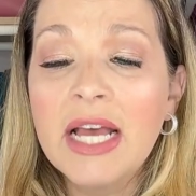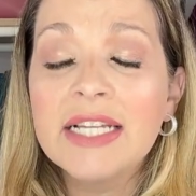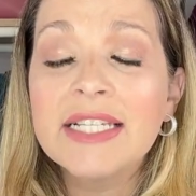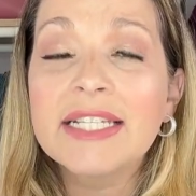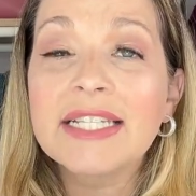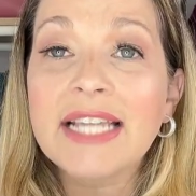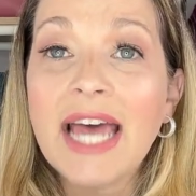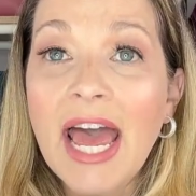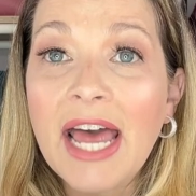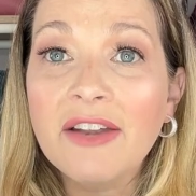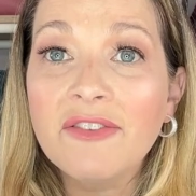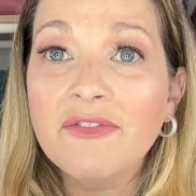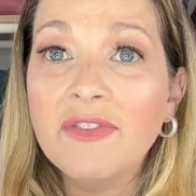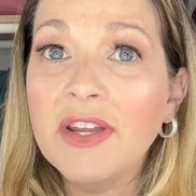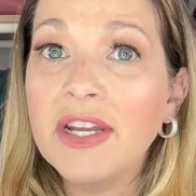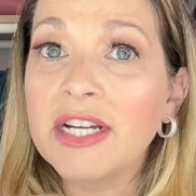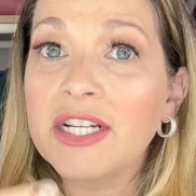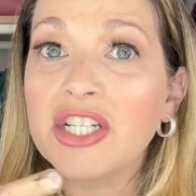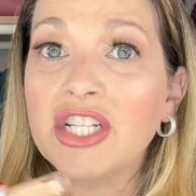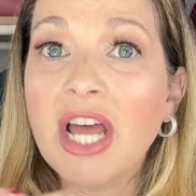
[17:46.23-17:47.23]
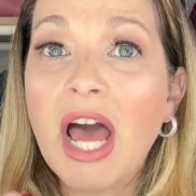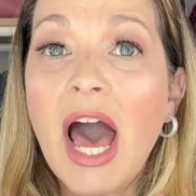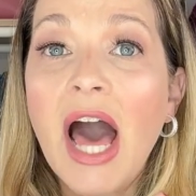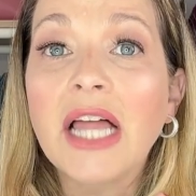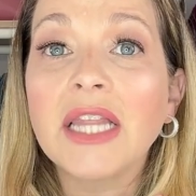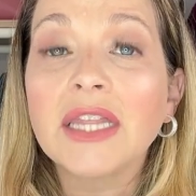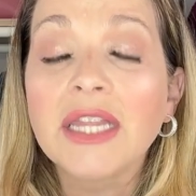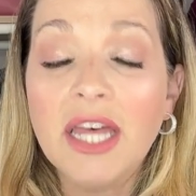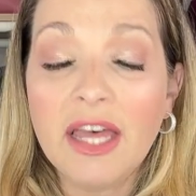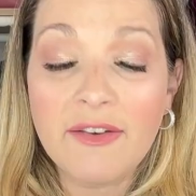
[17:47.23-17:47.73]
Satin Finish. I
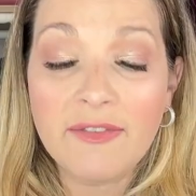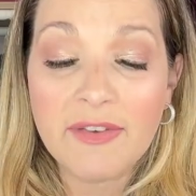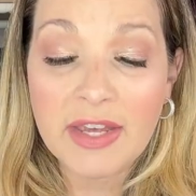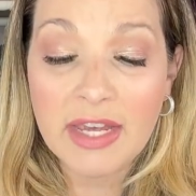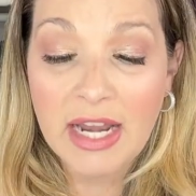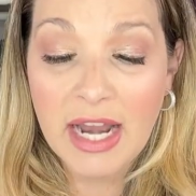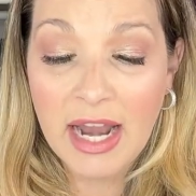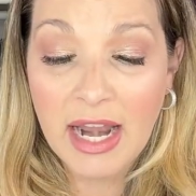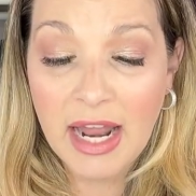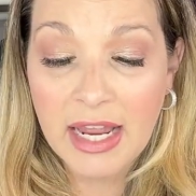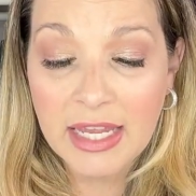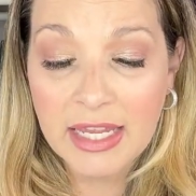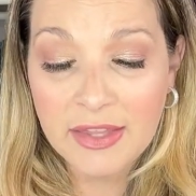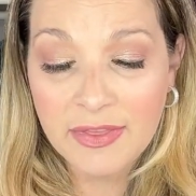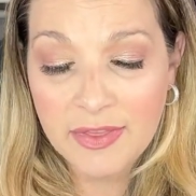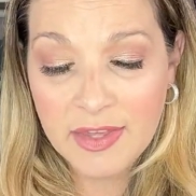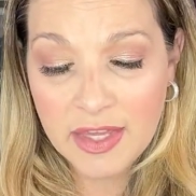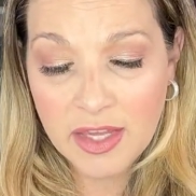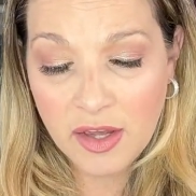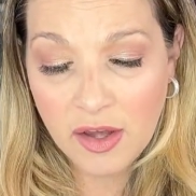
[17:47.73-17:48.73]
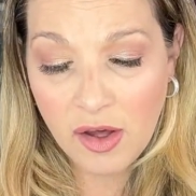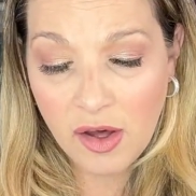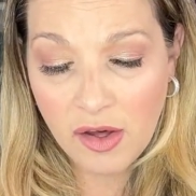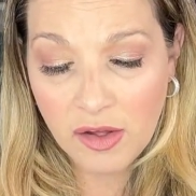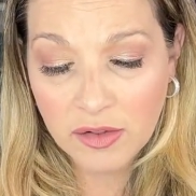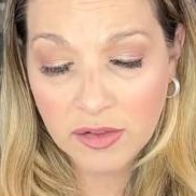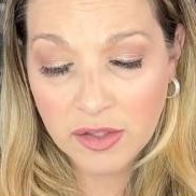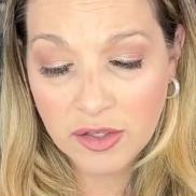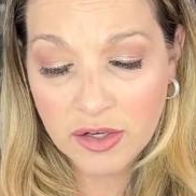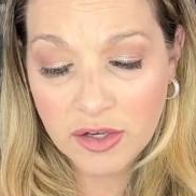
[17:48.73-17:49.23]
love it. And I get the
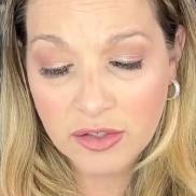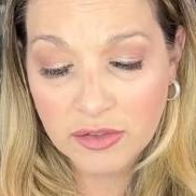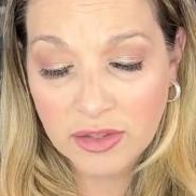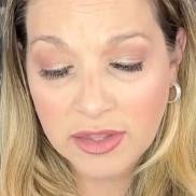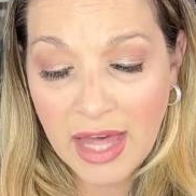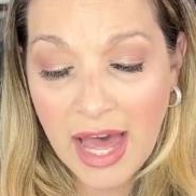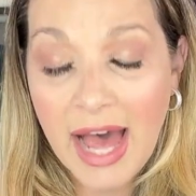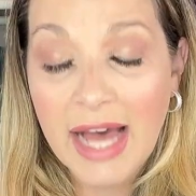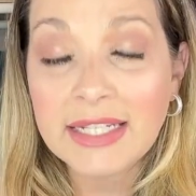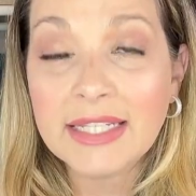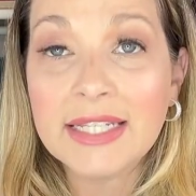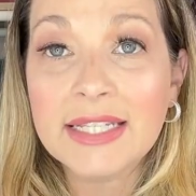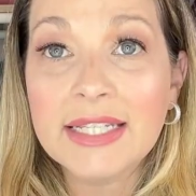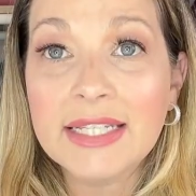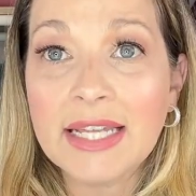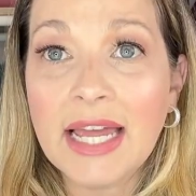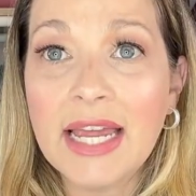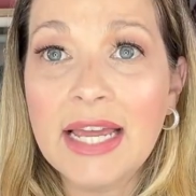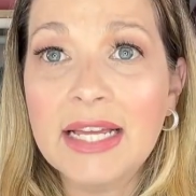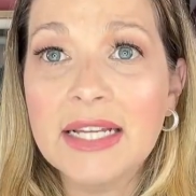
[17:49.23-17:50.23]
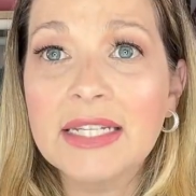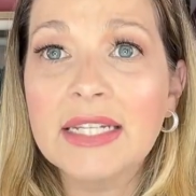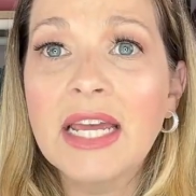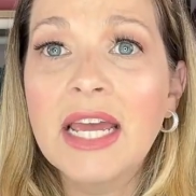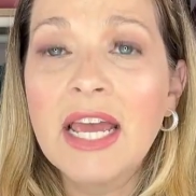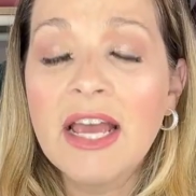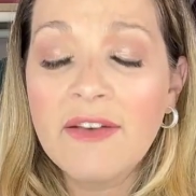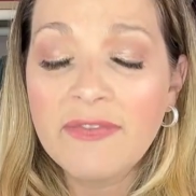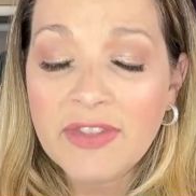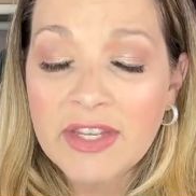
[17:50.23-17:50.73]
color Light Sand.
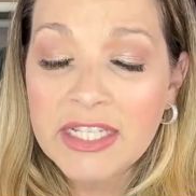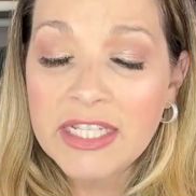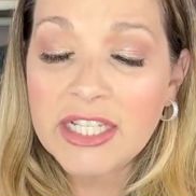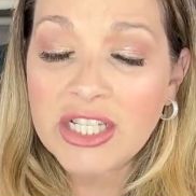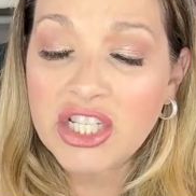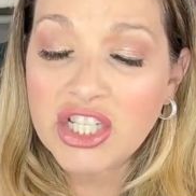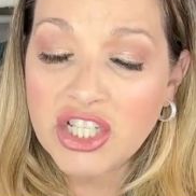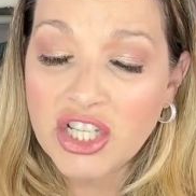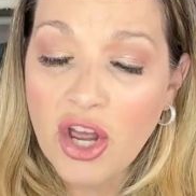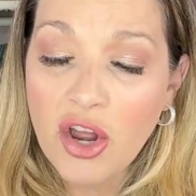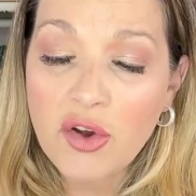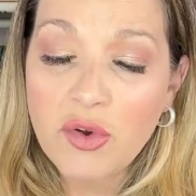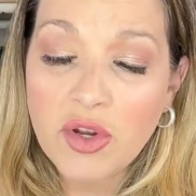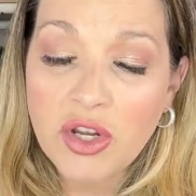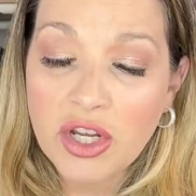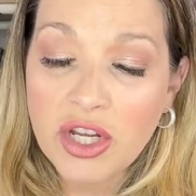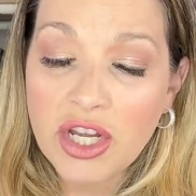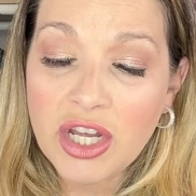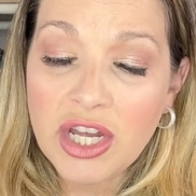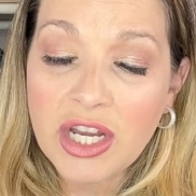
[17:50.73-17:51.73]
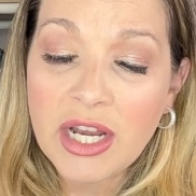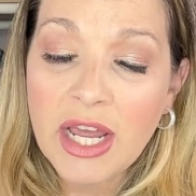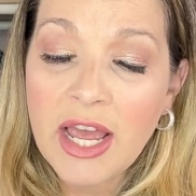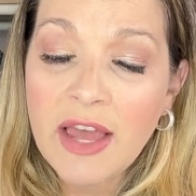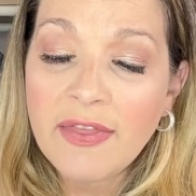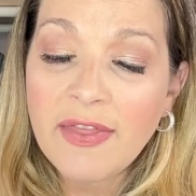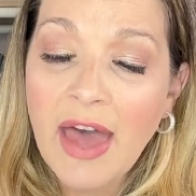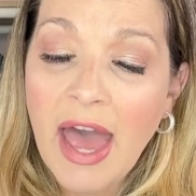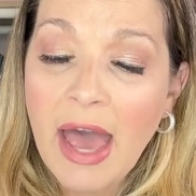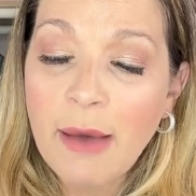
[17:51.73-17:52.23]
This is so good.
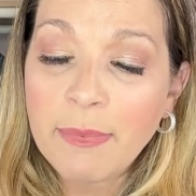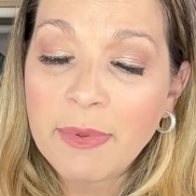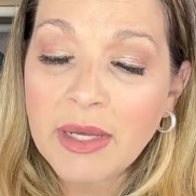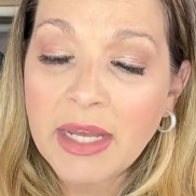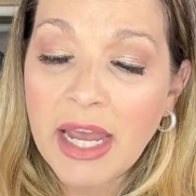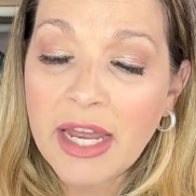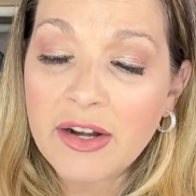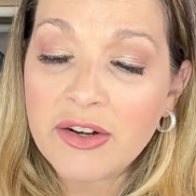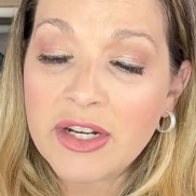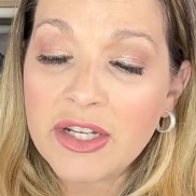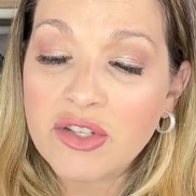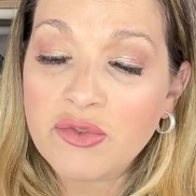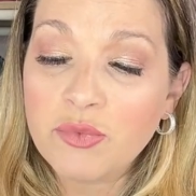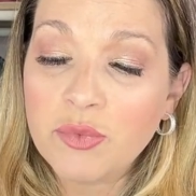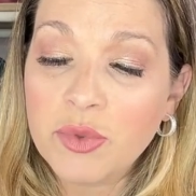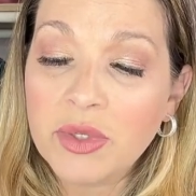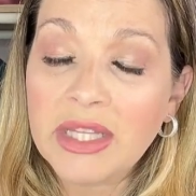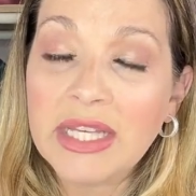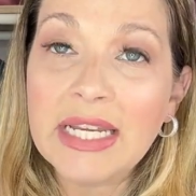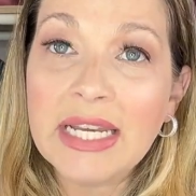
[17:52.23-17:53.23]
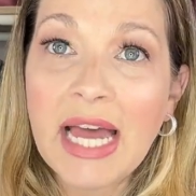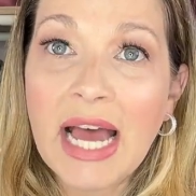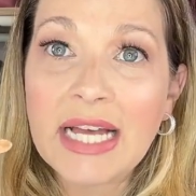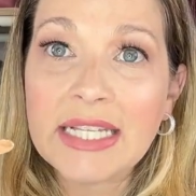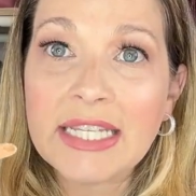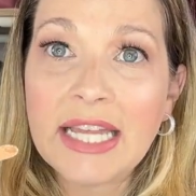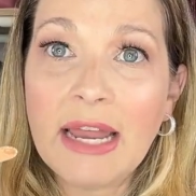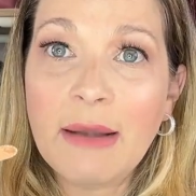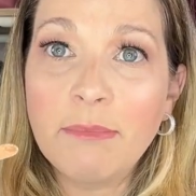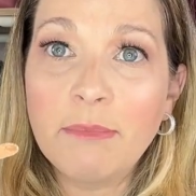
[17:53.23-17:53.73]
The applicator is really
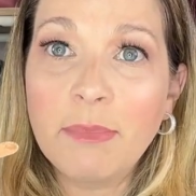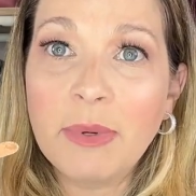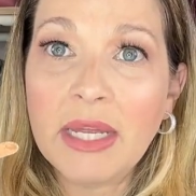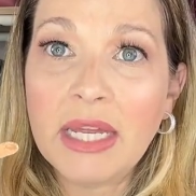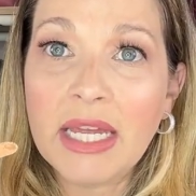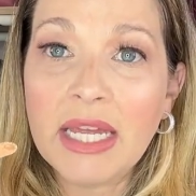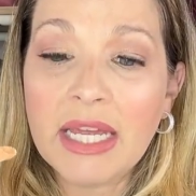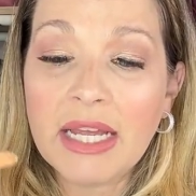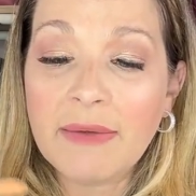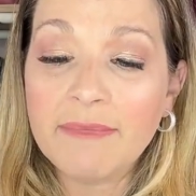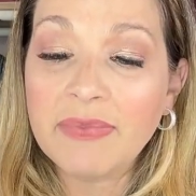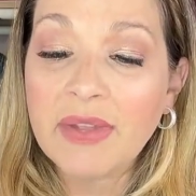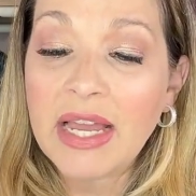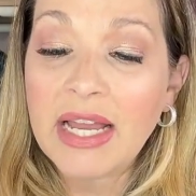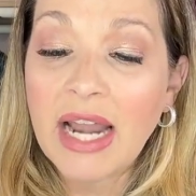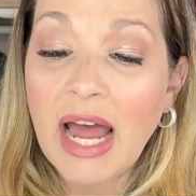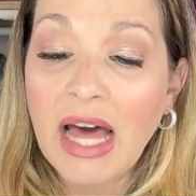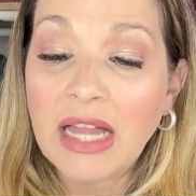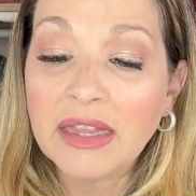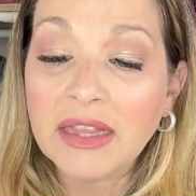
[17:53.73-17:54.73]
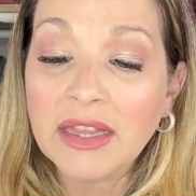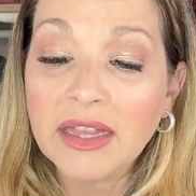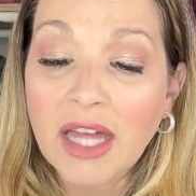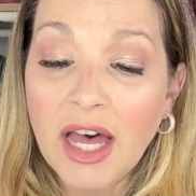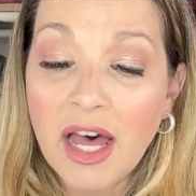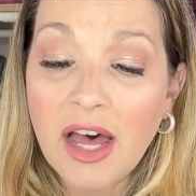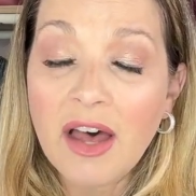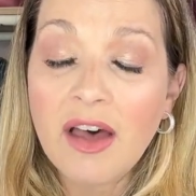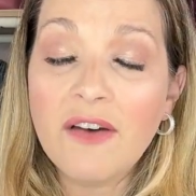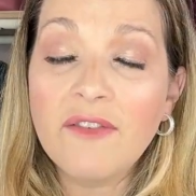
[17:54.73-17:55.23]
nice and big, and I
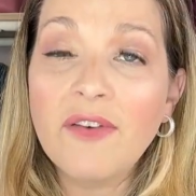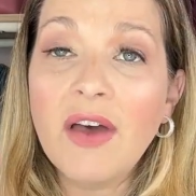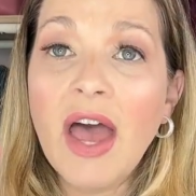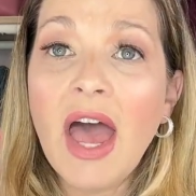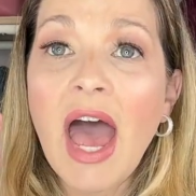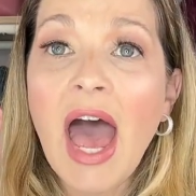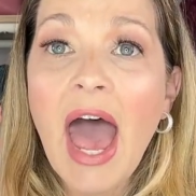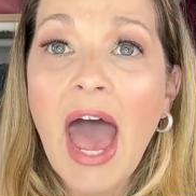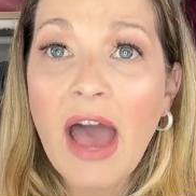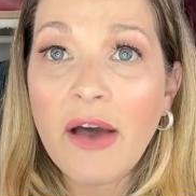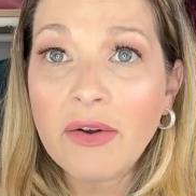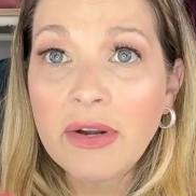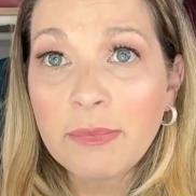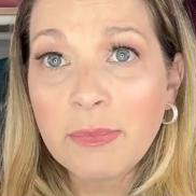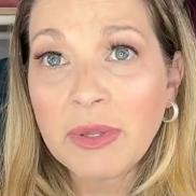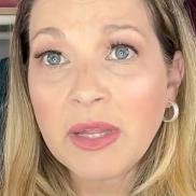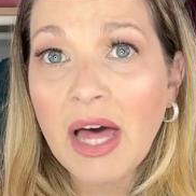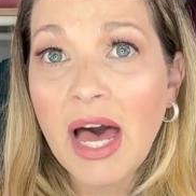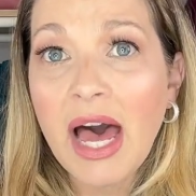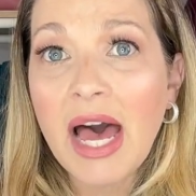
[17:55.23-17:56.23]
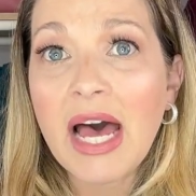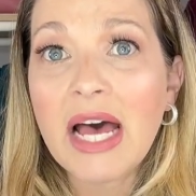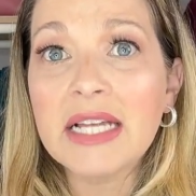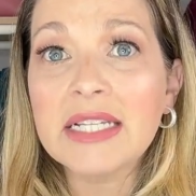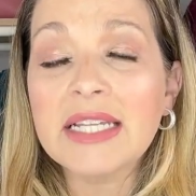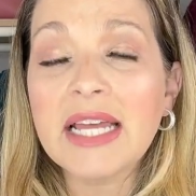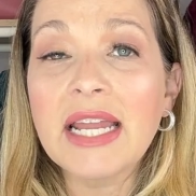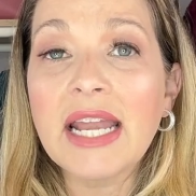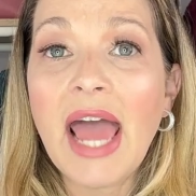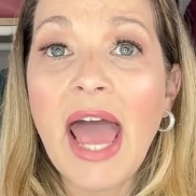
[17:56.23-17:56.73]
love how it applies
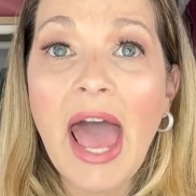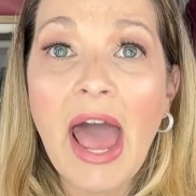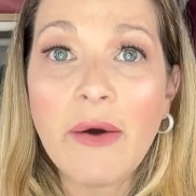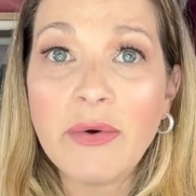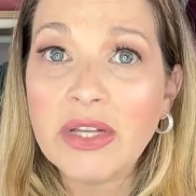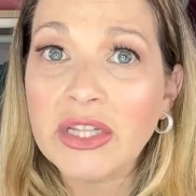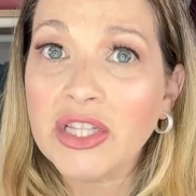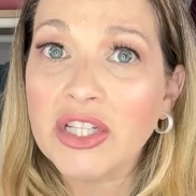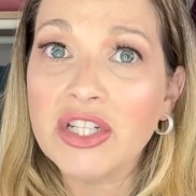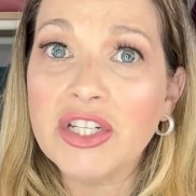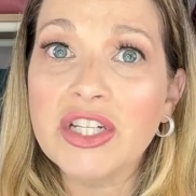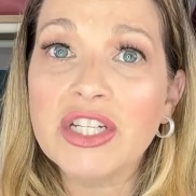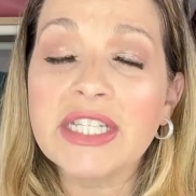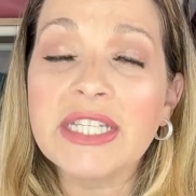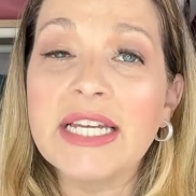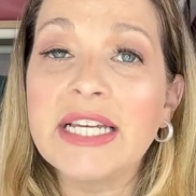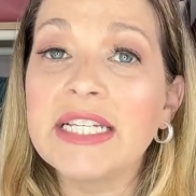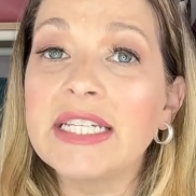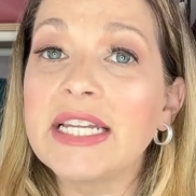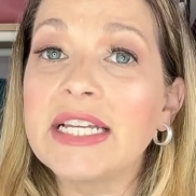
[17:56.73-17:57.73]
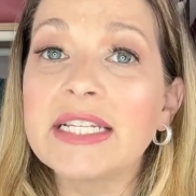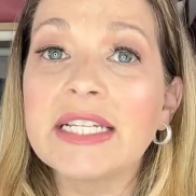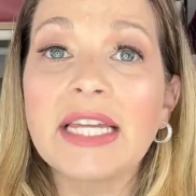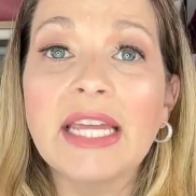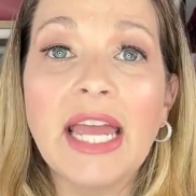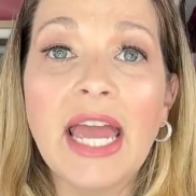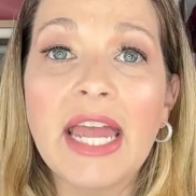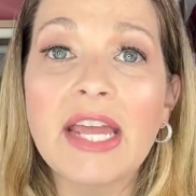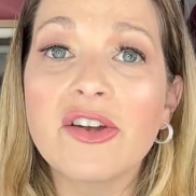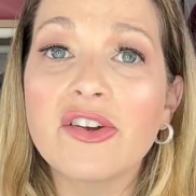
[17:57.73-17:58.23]
and how it looks. It doesn't
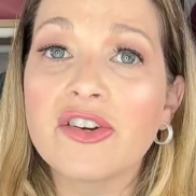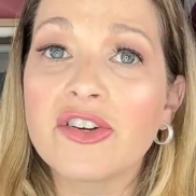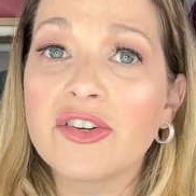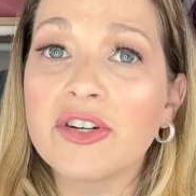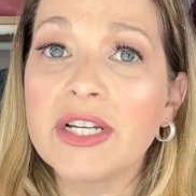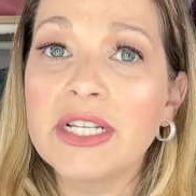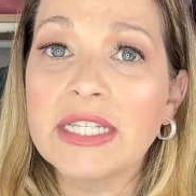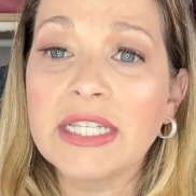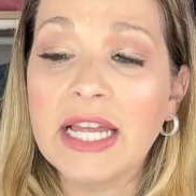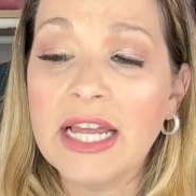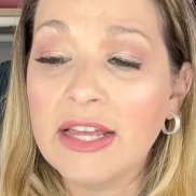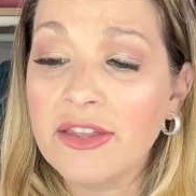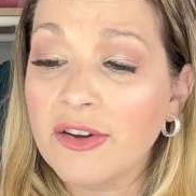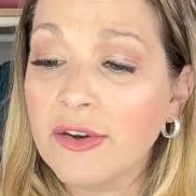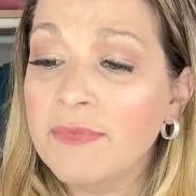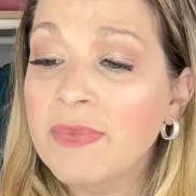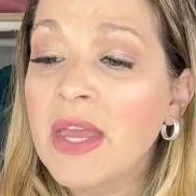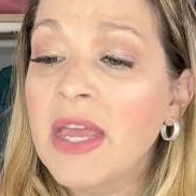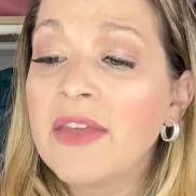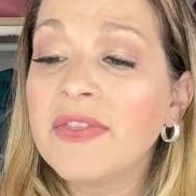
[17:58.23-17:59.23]
cake or crease either.